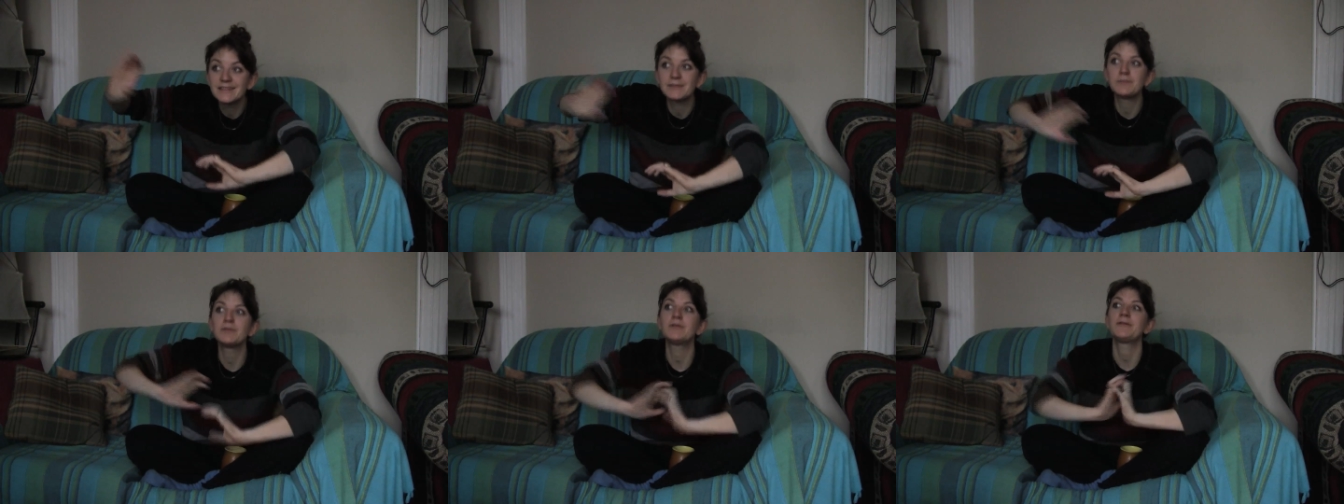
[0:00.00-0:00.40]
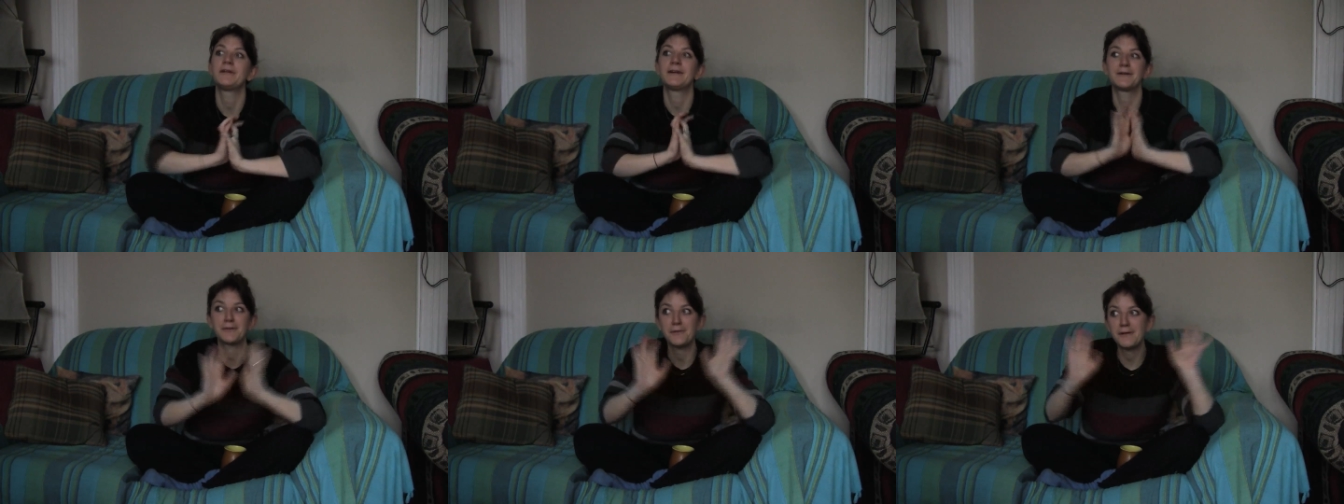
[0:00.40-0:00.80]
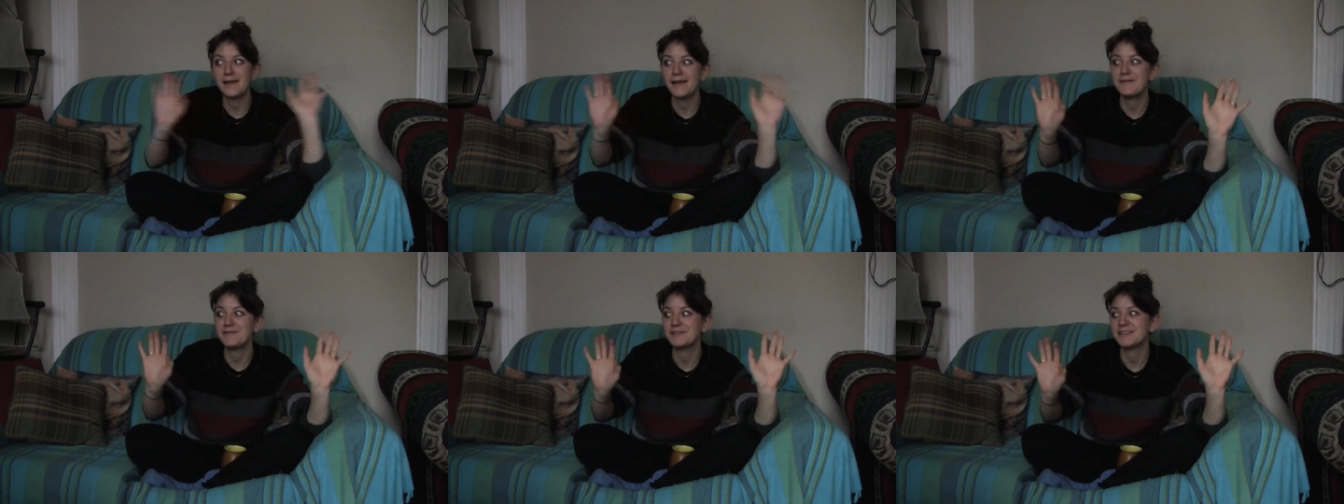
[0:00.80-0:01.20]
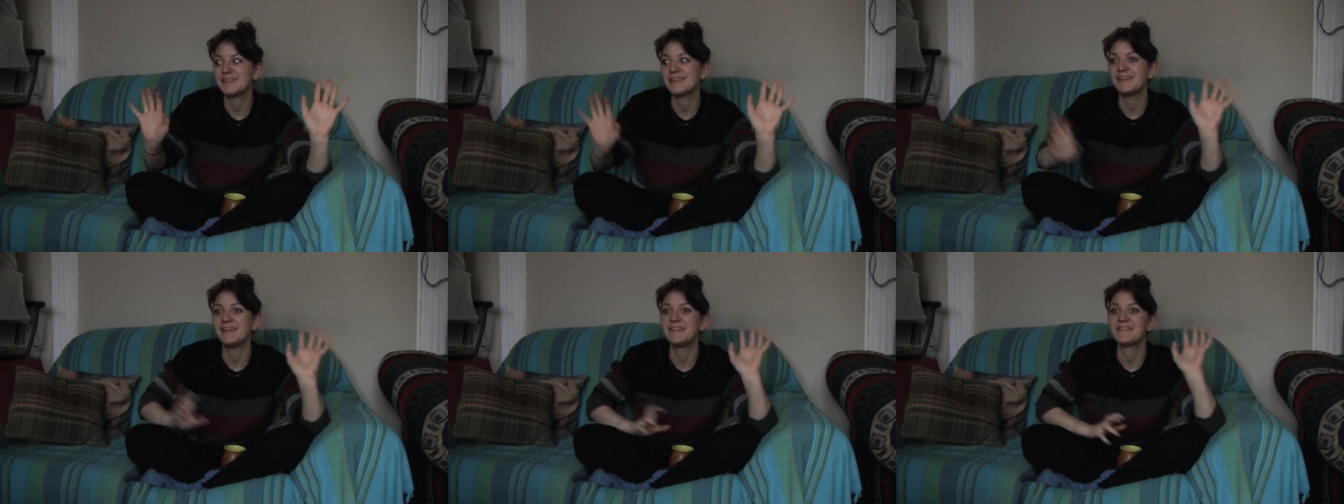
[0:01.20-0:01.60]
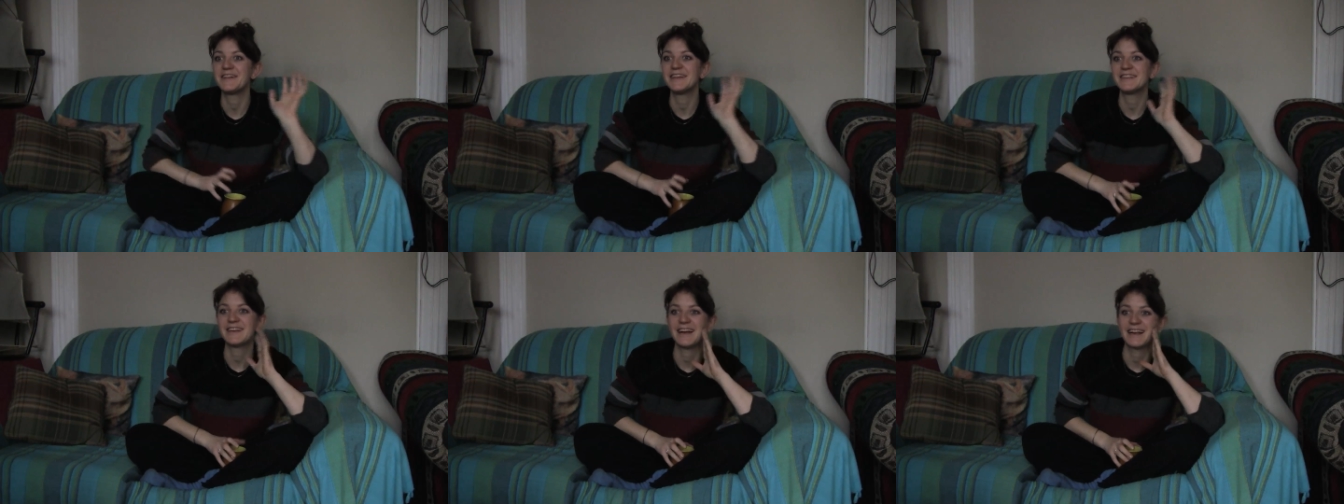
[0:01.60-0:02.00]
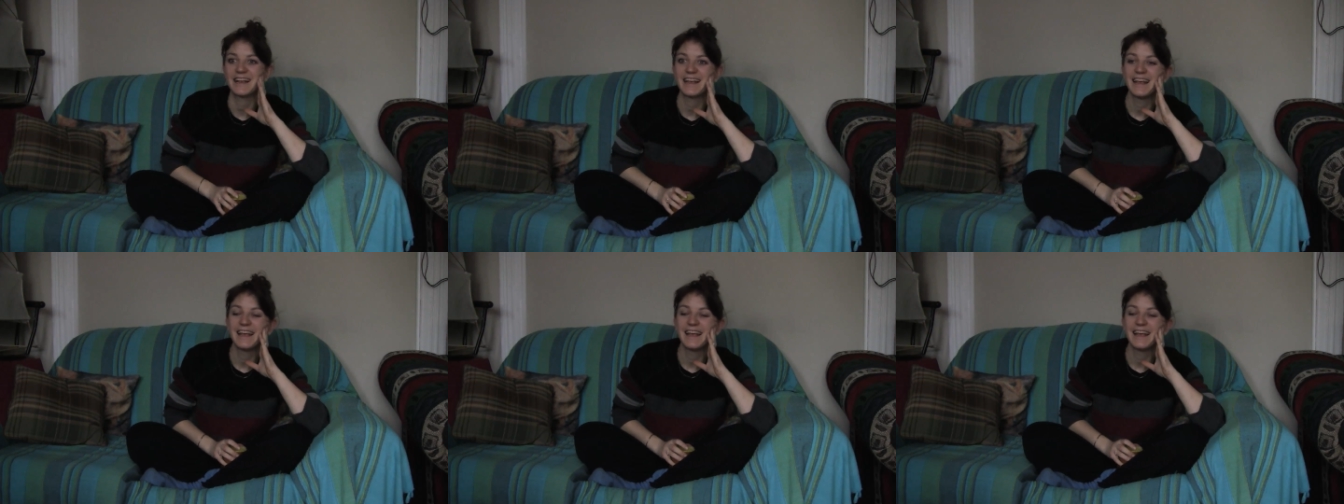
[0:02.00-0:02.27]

and we're like, okay, we're still on the right track.